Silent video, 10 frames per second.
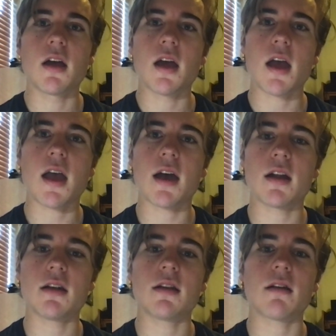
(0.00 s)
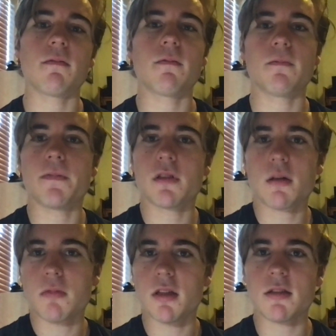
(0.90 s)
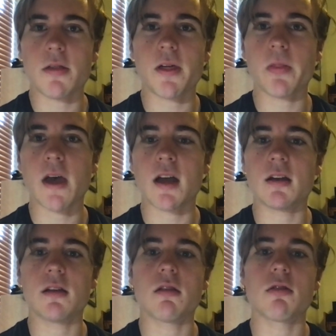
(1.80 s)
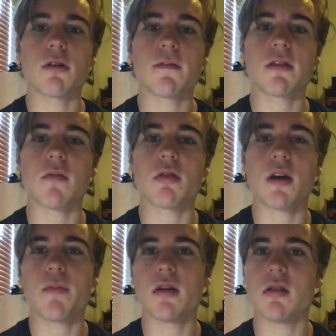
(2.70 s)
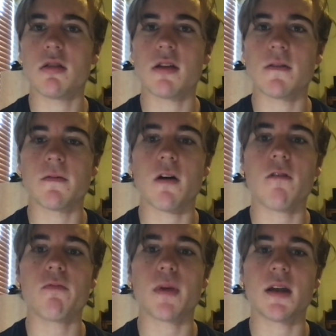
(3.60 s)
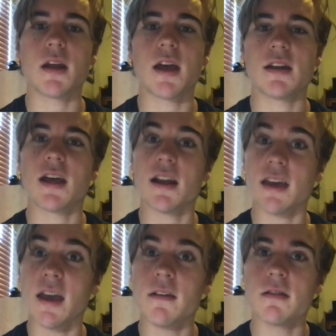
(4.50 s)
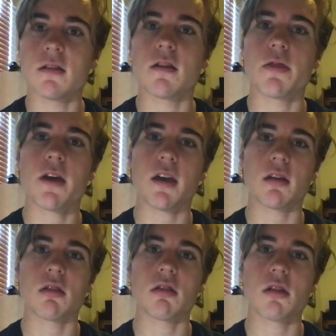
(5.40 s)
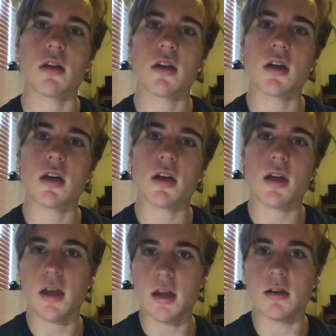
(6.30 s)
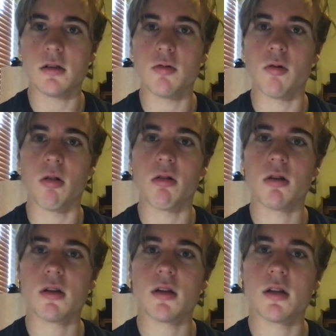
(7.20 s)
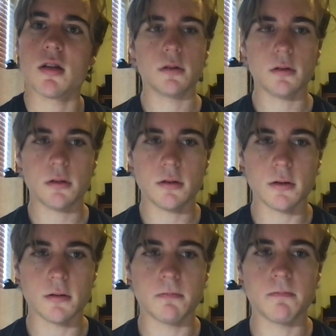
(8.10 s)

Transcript: And for some reason, I think that sort of sums up his involvement and dedication to things in Tool. 2.